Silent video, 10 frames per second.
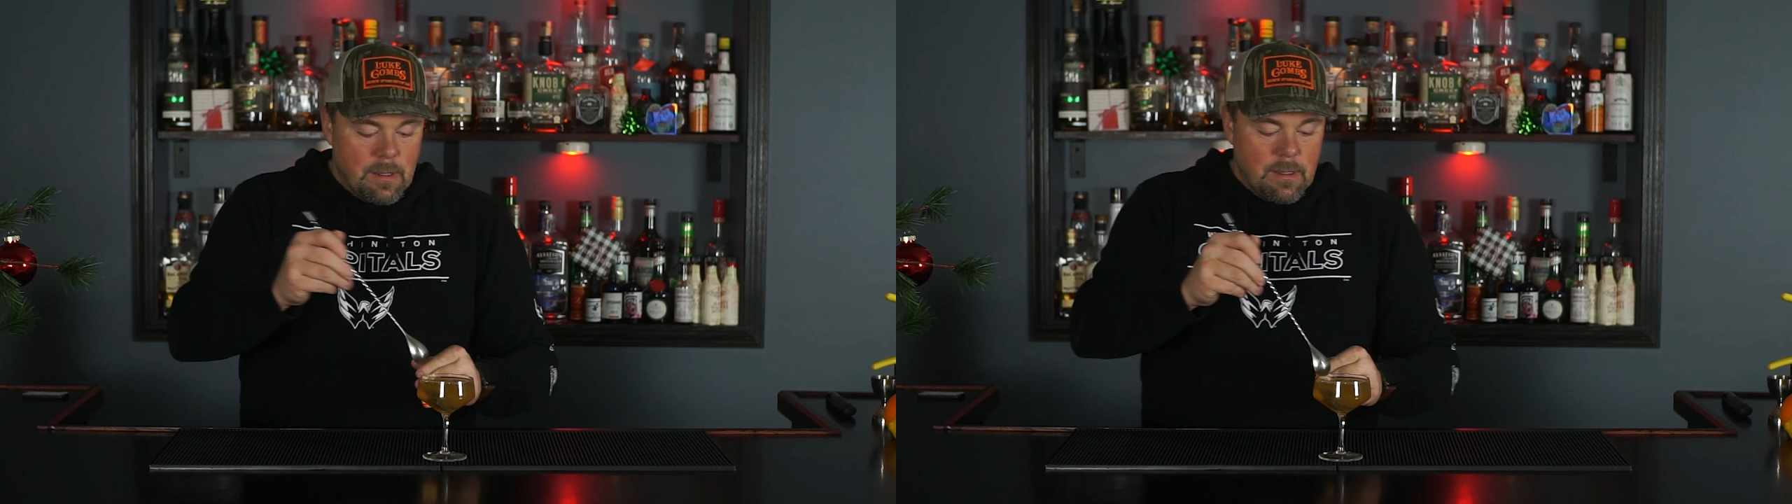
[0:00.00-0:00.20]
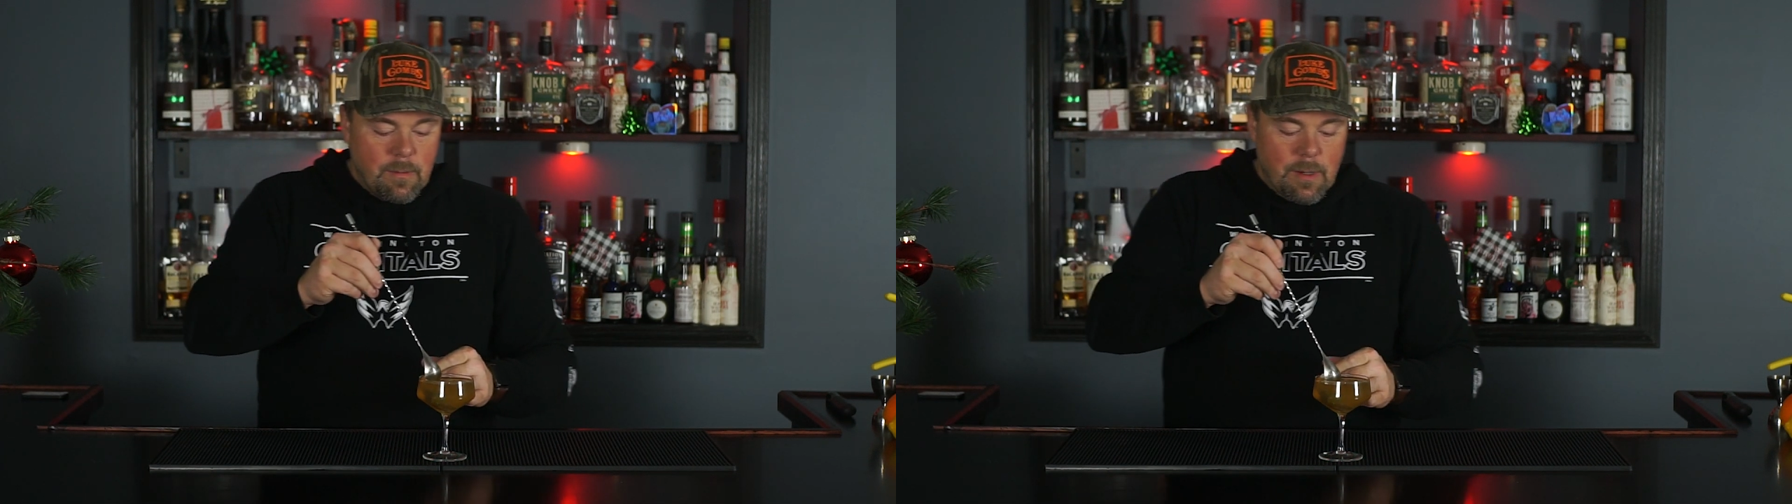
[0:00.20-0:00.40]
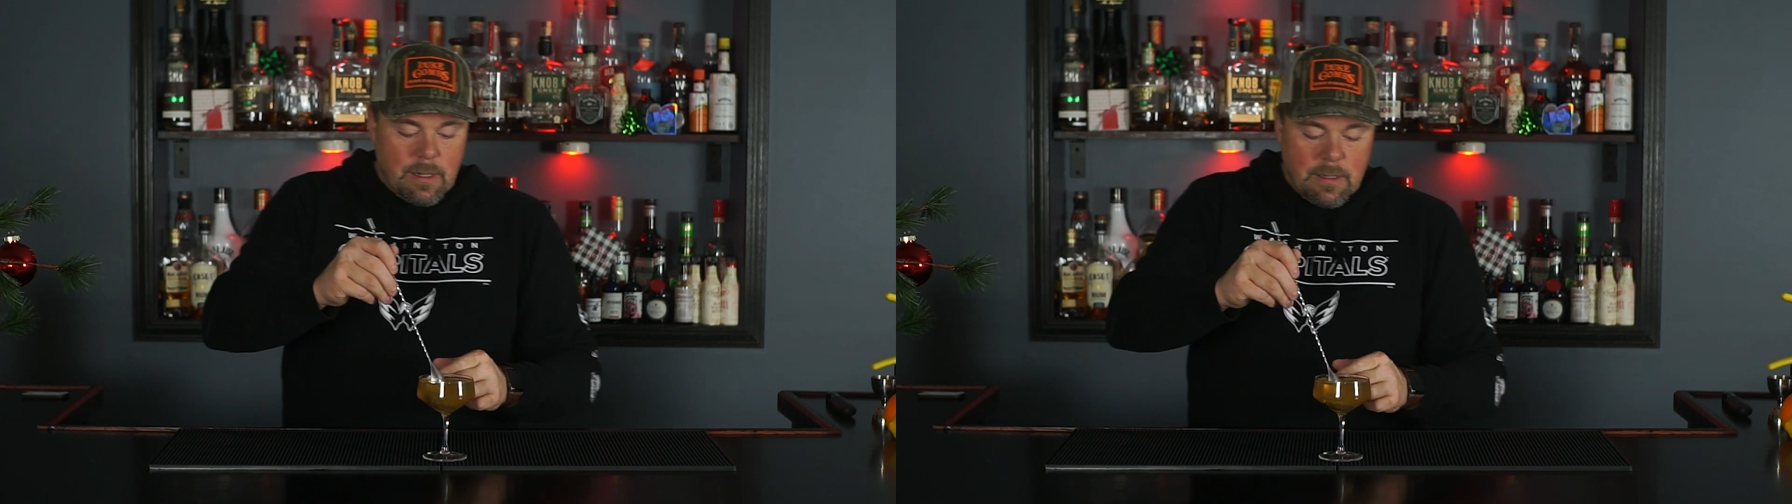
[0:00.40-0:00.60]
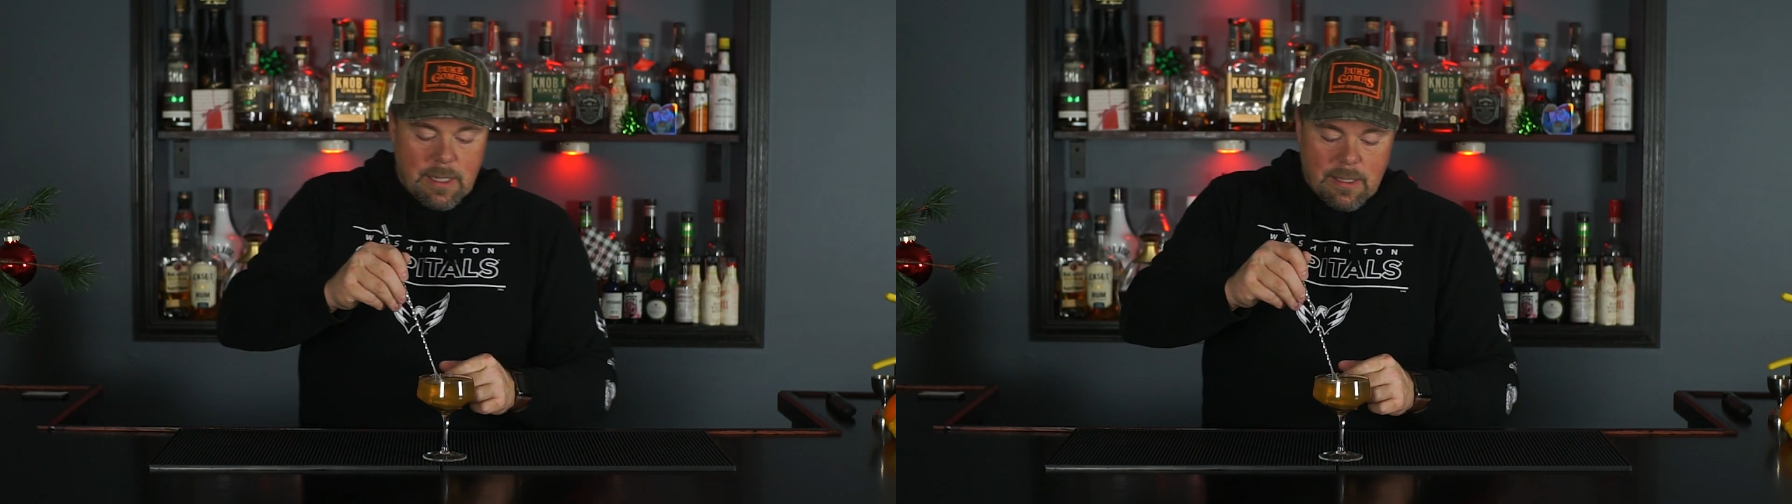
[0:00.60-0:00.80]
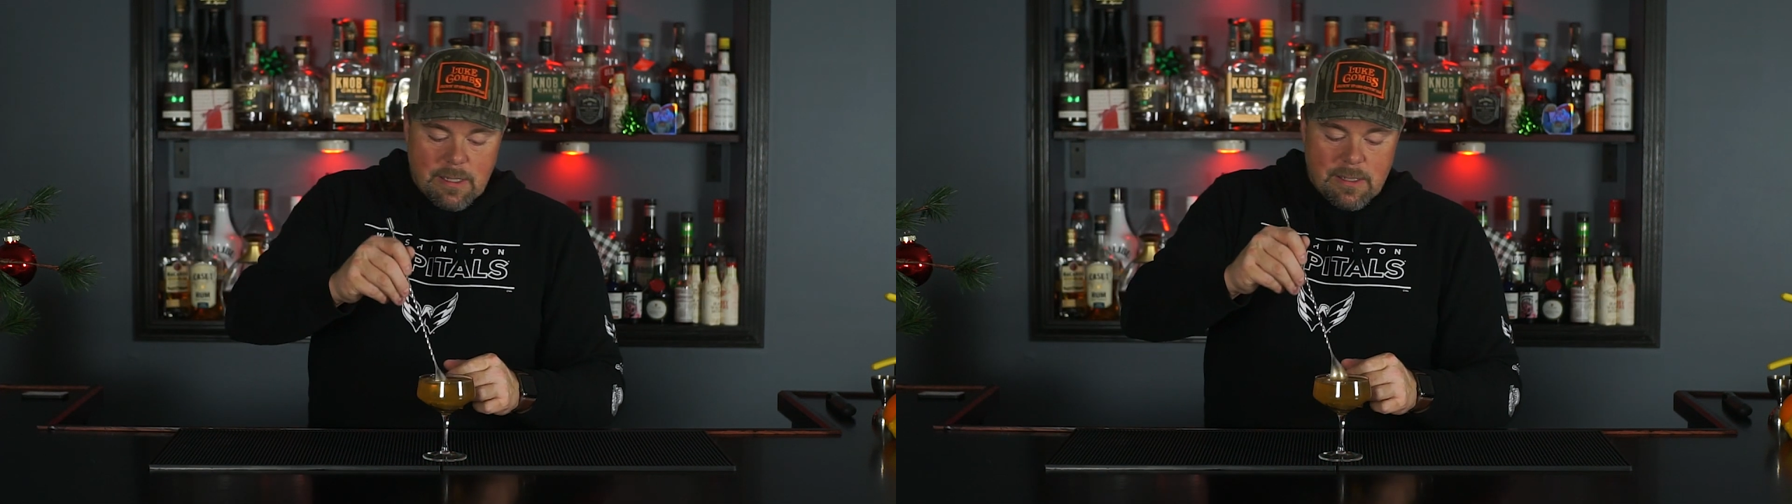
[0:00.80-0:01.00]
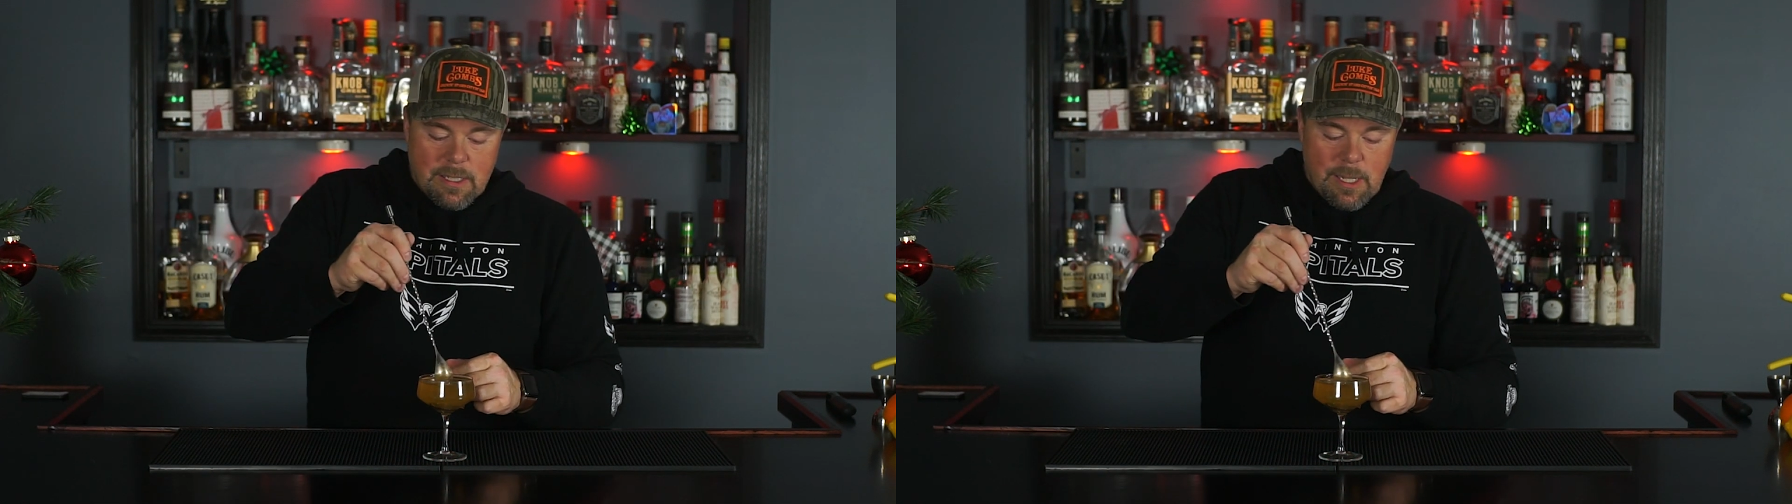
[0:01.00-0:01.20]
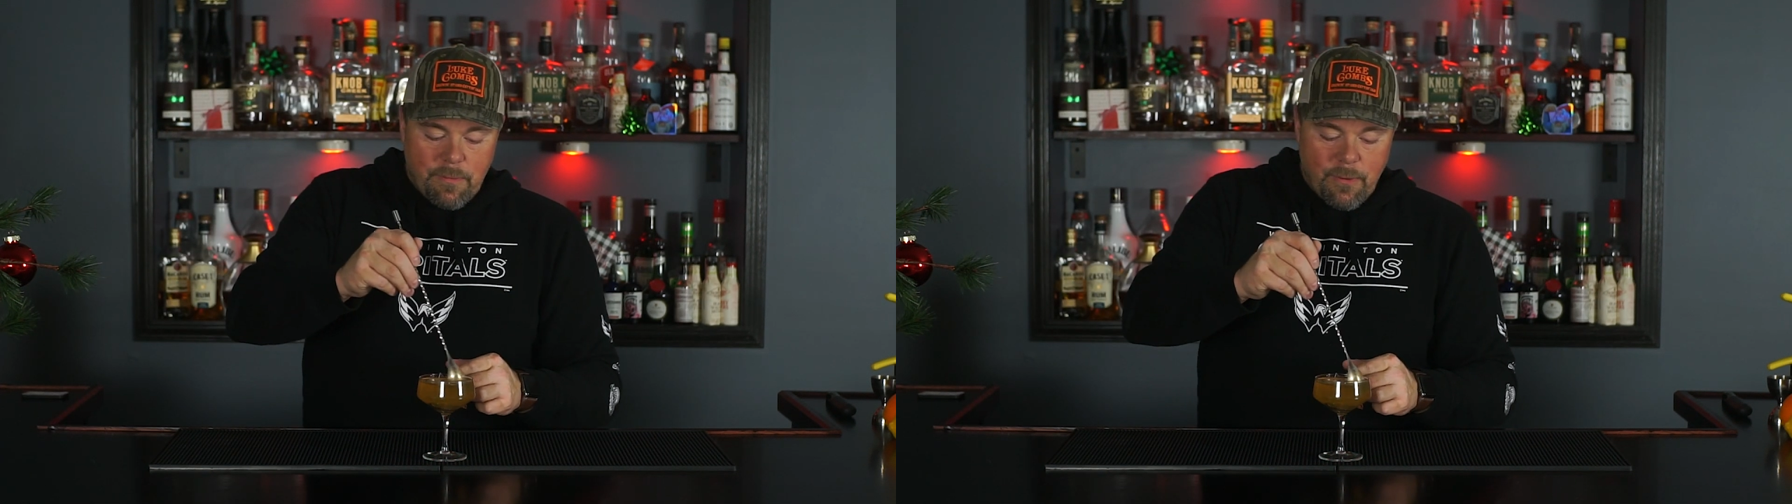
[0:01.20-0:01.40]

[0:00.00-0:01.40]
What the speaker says: then we're going to let this steep